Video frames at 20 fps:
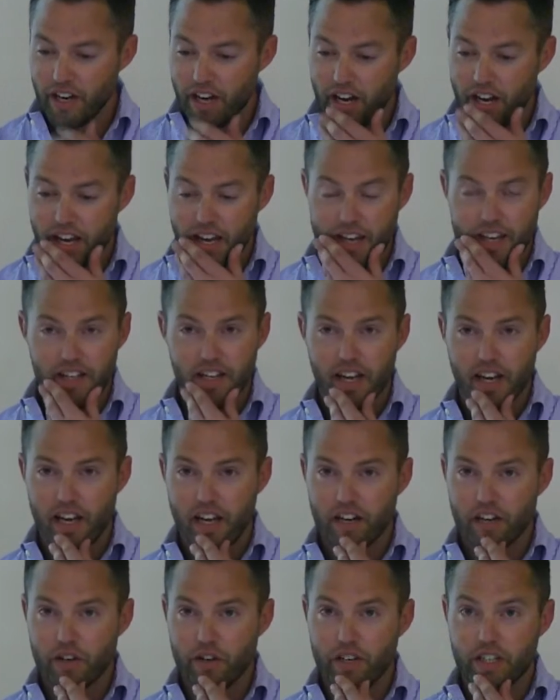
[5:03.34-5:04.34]
and I
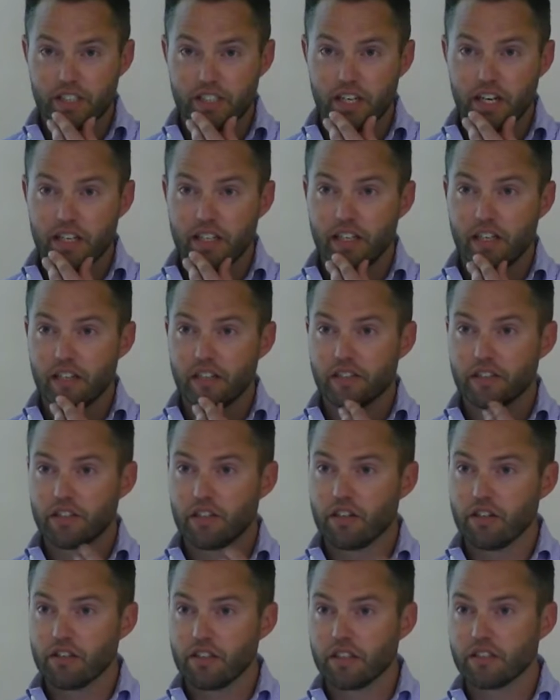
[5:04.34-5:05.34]
had a crazy idea to
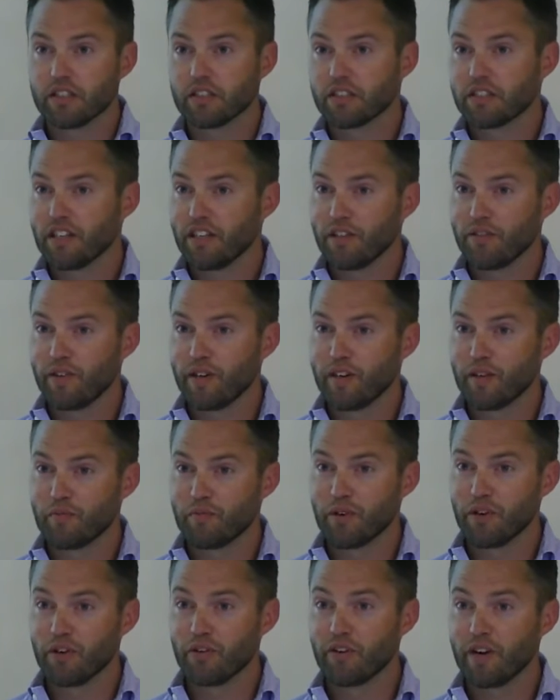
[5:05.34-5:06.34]
start this accelerator
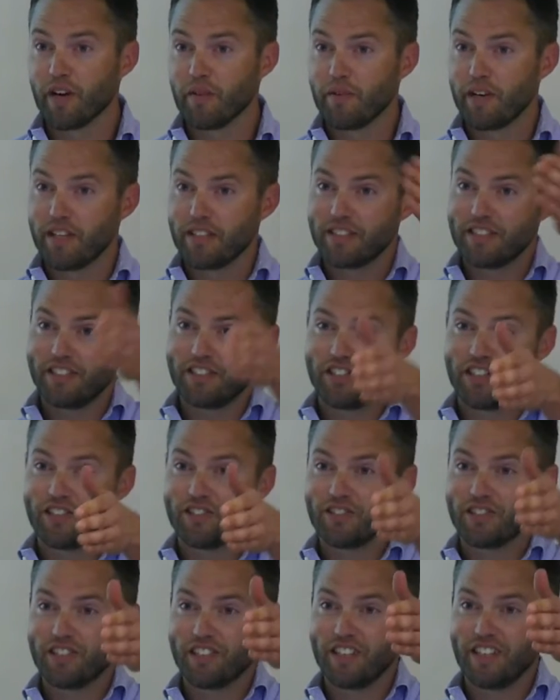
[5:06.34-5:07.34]
program, and I see
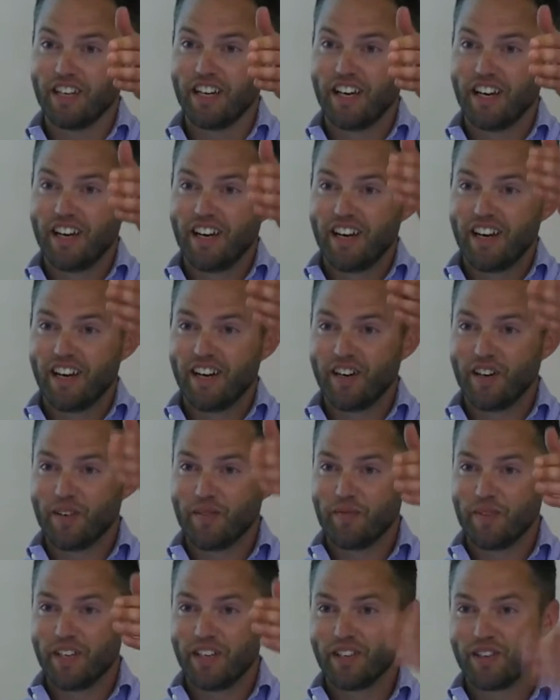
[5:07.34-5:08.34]
Chelsea
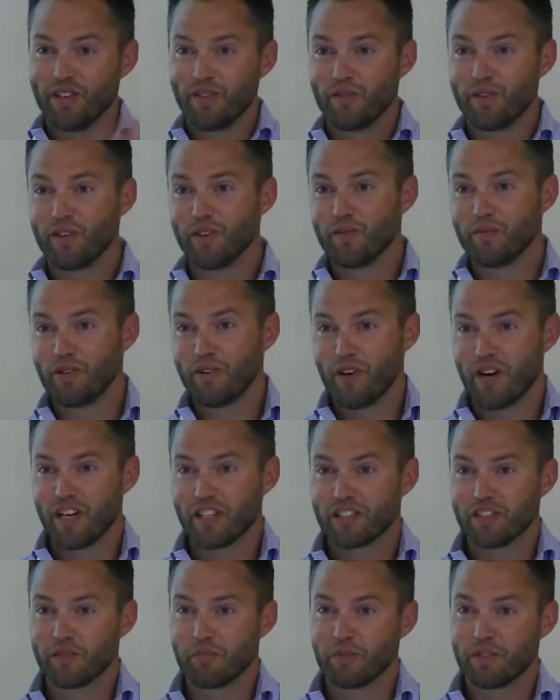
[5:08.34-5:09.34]
in the room who
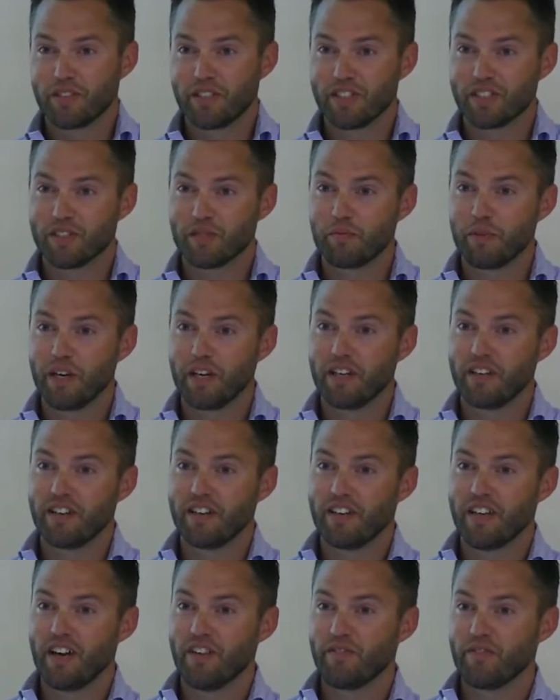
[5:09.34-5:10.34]
actually participated
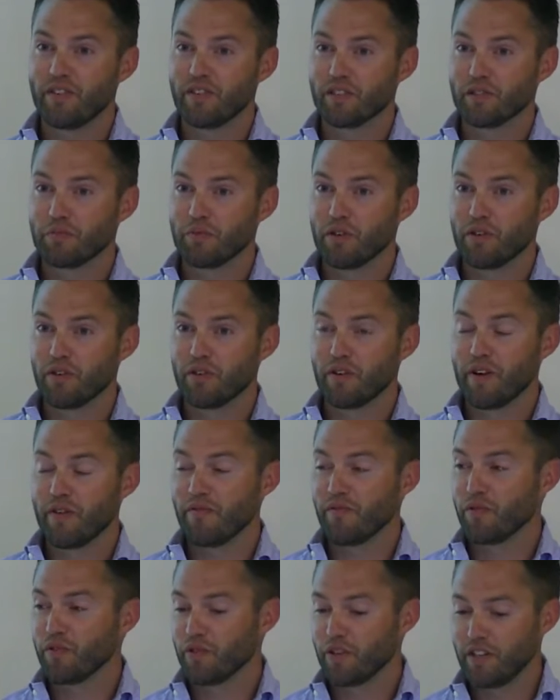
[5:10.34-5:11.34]
in that first program
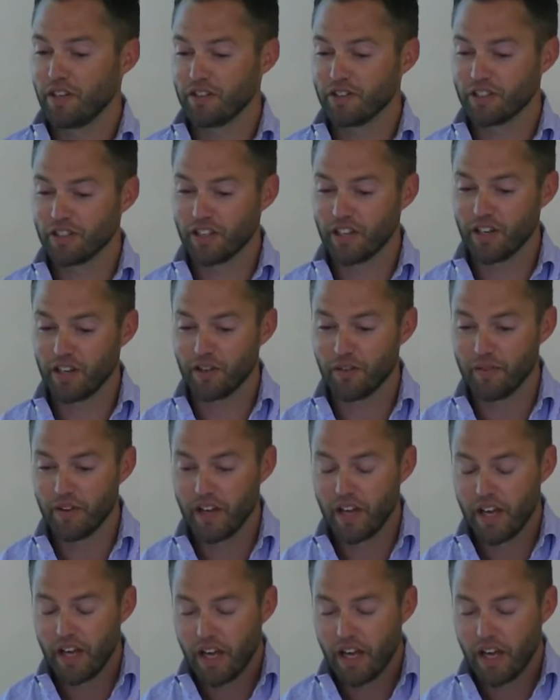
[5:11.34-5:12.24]
4 years ago.